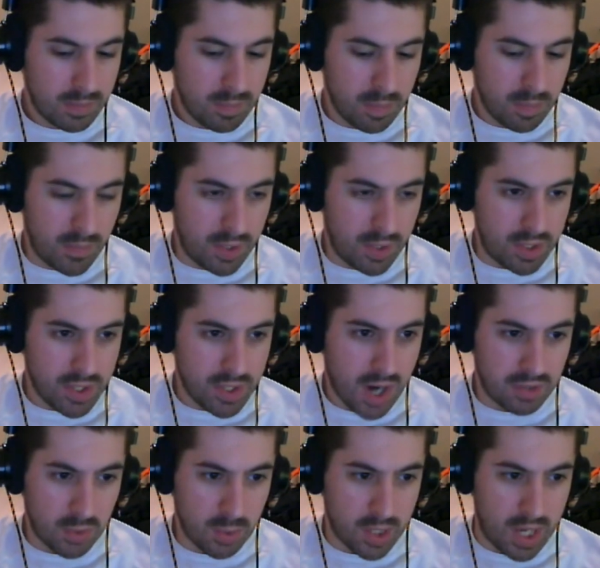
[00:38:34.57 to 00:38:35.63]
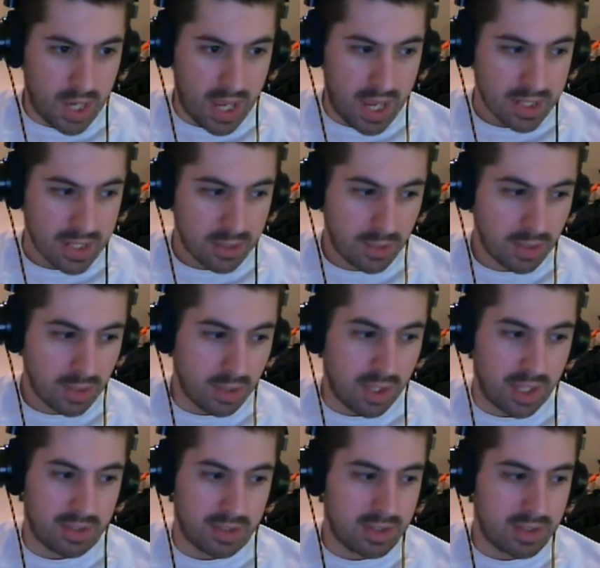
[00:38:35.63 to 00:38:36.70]
a very childish way to act. We don't
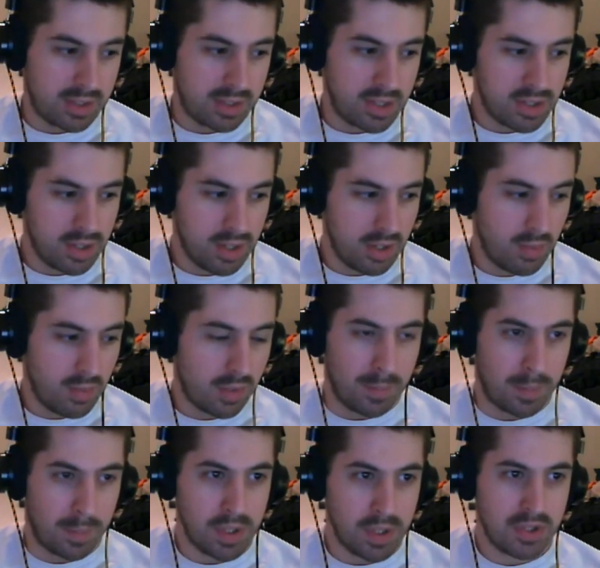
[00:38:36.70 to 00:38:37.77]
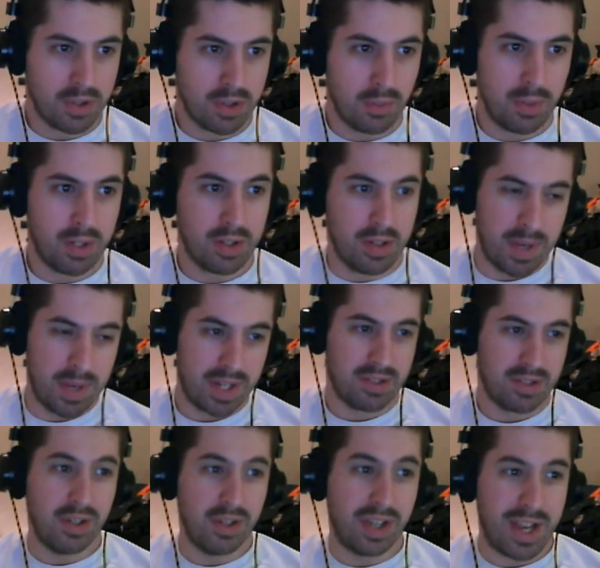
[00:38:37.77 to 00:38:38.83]
like legislation that you want to push, so we're going to make it
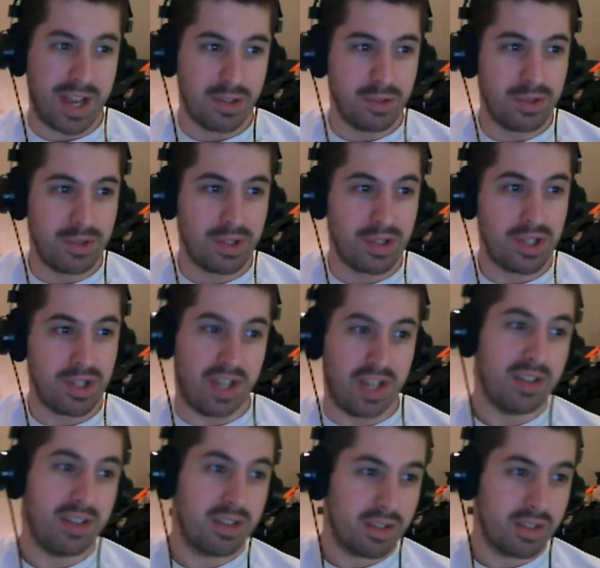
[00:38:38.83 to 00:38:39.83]
so you can't do shit.